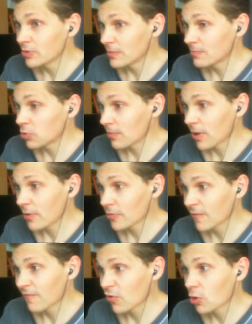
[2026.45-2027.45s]
did put a
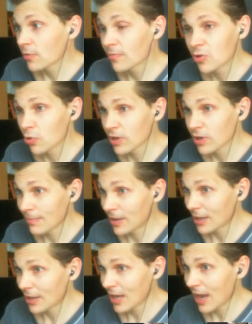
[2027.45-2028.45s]
post on the forums talking
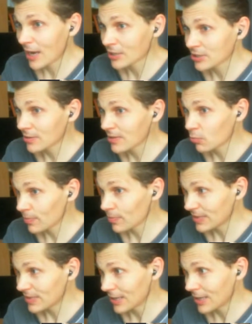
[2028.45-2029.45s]
about the actions that would
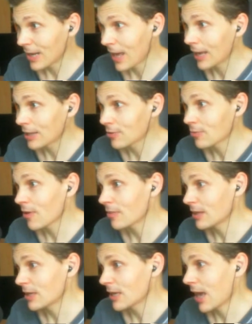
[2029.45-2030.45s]
be taken against
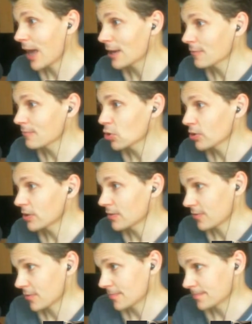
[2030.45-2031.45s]
the
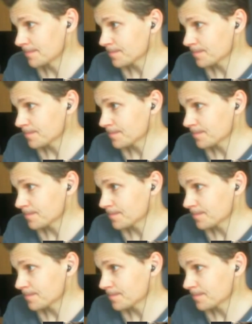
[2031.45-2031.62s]
exploiters.